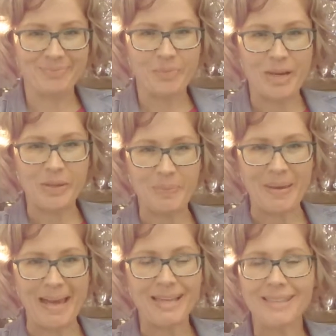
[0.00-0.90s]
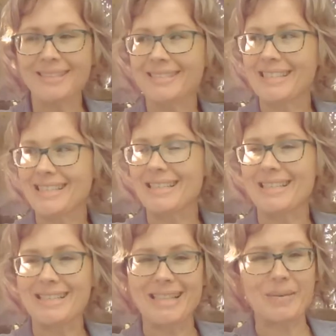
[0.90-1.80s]
Welcome back. This
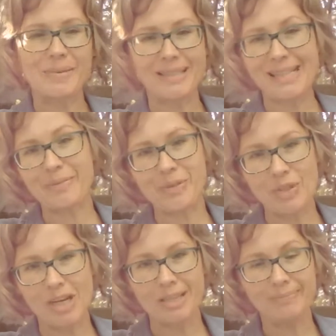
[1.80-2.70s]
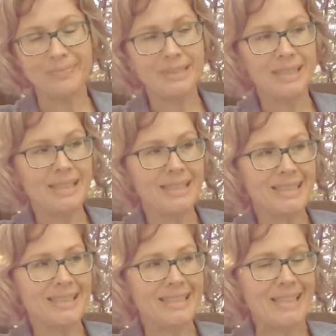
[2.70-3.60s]
is the Upside Down with Dawn.
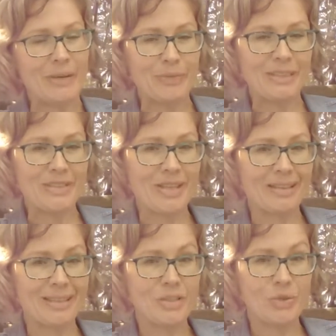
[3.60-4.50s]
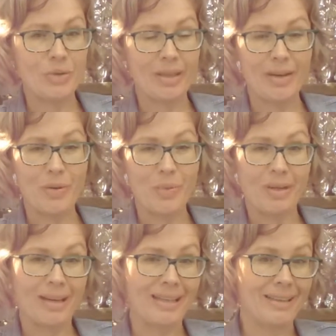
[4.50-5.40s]
Hopefully you saw the intro there where
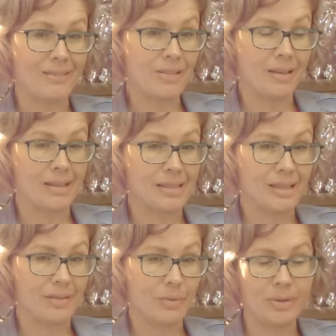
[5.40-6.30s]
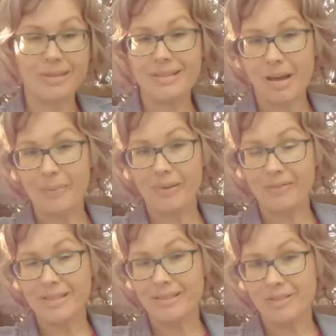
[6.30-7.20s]
it kind of gives you an idea of what this topic
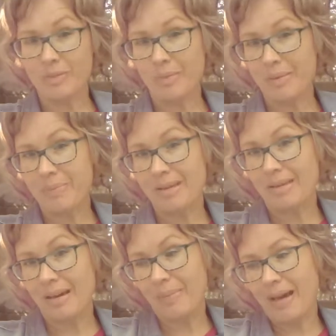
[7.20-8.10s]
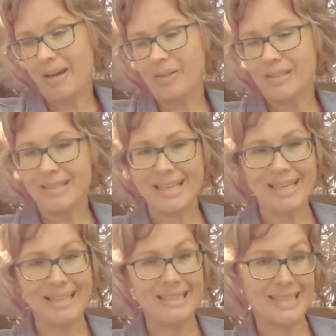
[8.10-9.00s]
of discussion might be about. It's
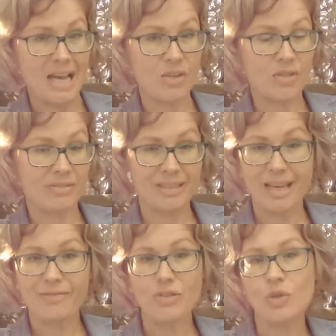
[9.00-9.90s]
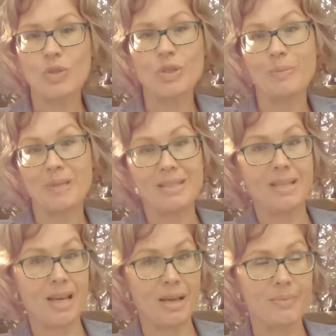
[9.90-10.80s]
taking the downs of life and turning them
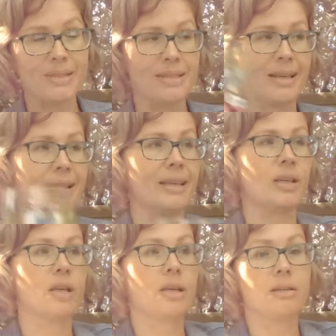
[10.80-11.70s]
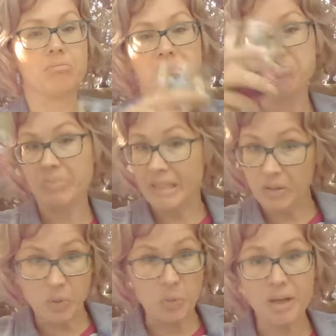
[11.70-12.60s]
into ups, taking plain
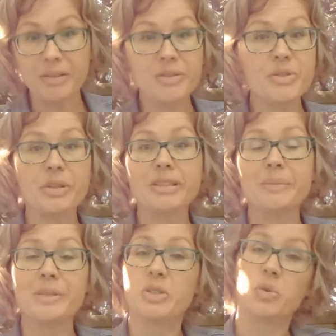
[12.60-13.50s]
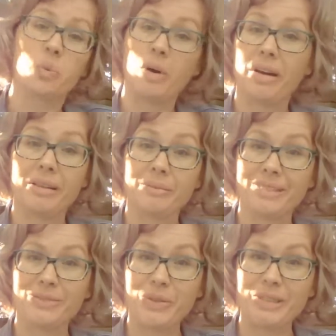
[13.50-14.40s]
old water and turning them into wine,
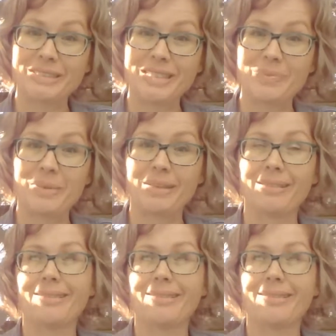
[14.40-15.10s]
metaphorically speaking.